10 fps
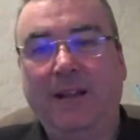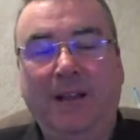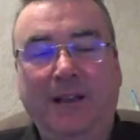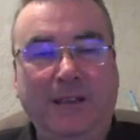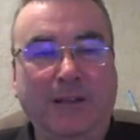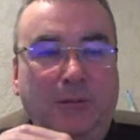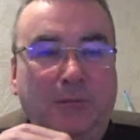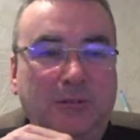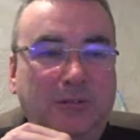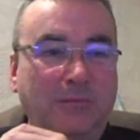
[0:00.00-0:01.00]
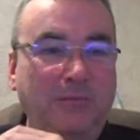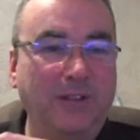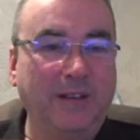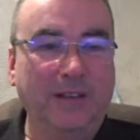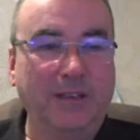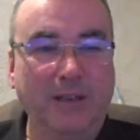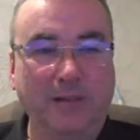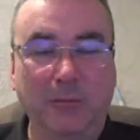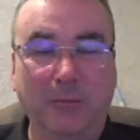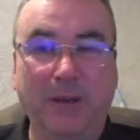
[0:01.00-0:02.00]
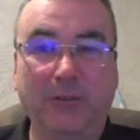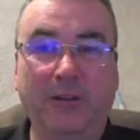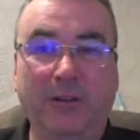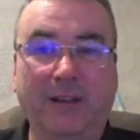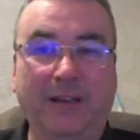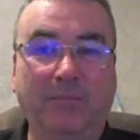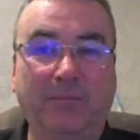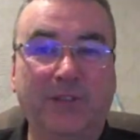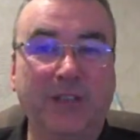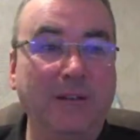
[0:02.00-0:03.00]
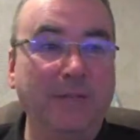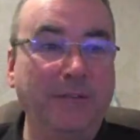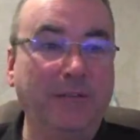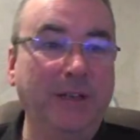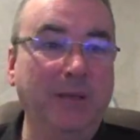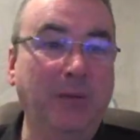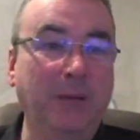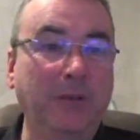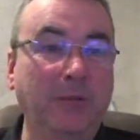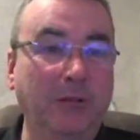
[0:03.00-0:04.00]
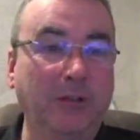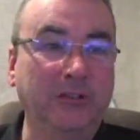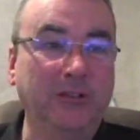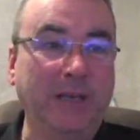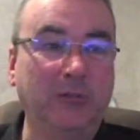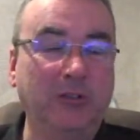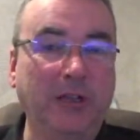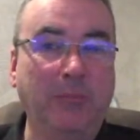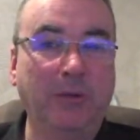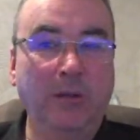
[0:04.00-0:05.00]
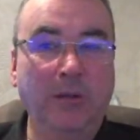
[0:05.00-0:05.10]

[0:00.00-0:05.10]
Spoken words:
You know, there was something like, you know, there'll be another like 10 or 15 people who were on the same trip